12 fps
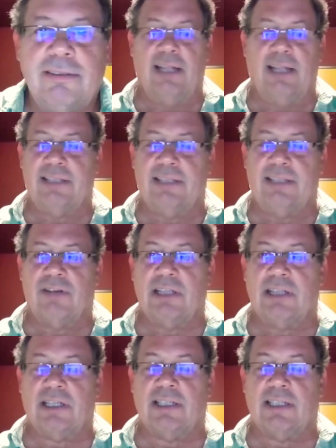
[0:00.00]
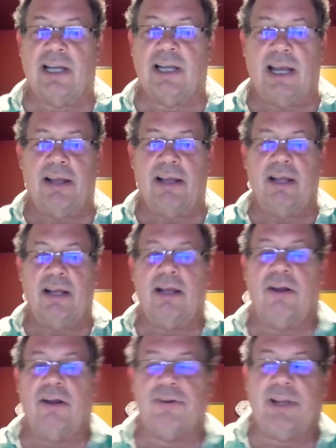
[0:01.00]
interesting, because
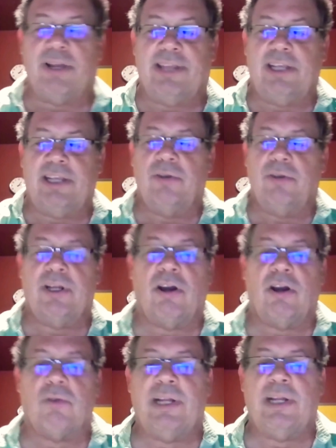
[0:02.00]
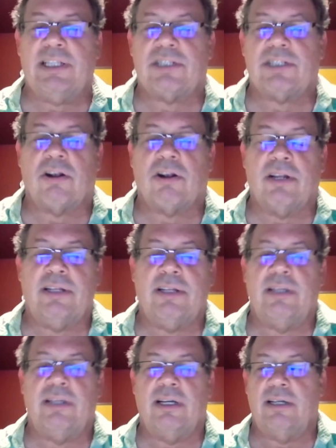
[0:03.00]
although I think you had already started
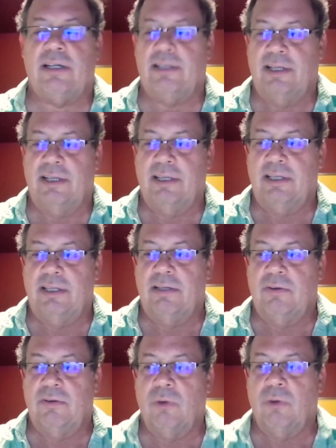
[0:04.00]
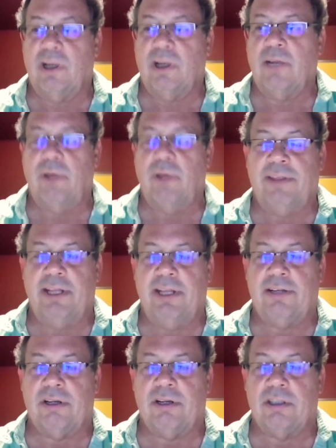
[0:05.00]
working with
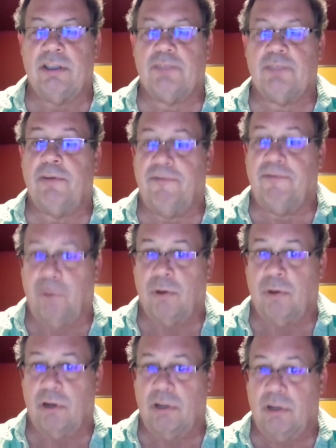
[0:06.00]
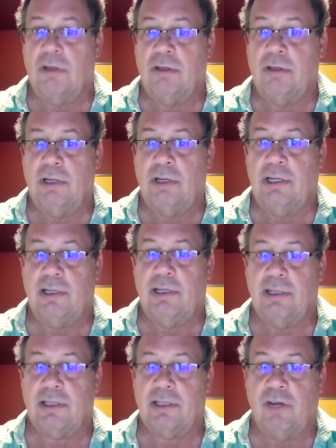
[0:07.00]
interns before
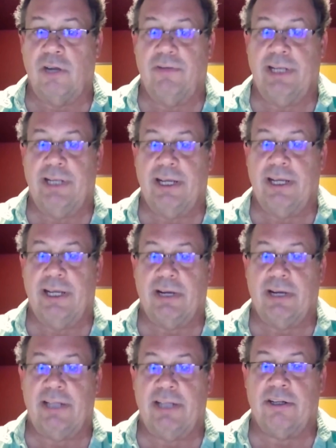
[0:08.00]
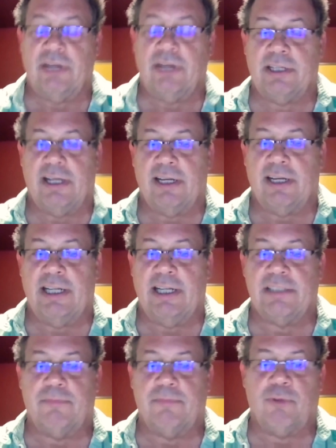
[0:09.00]
COVID hit, right? You'd already kind of laid
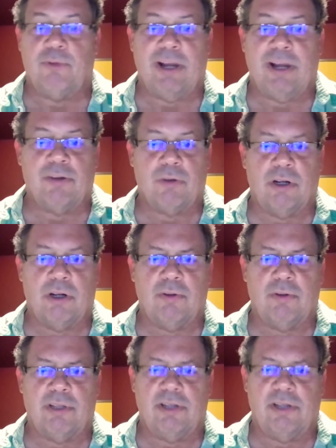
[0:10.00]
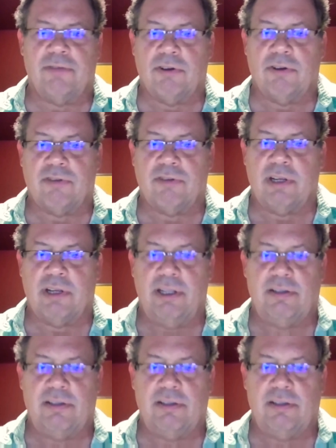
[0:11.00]
some groundwork with the universities.